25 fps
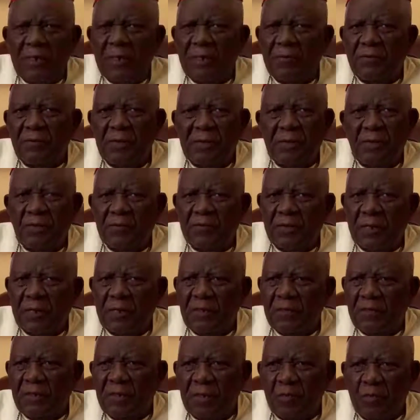a register,
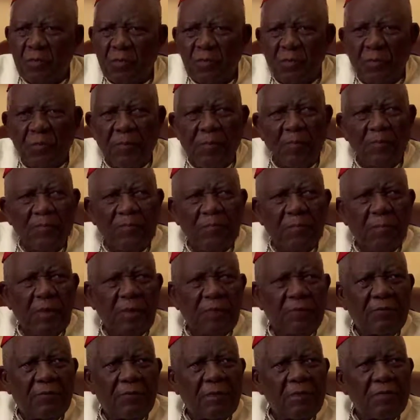it's a group of
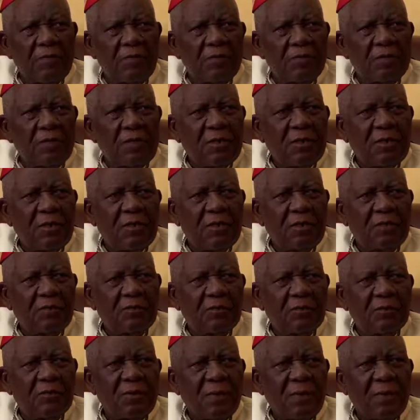religious
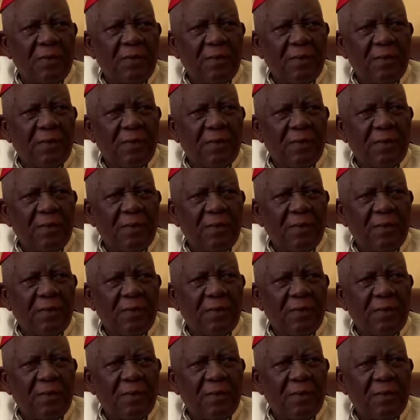leaders.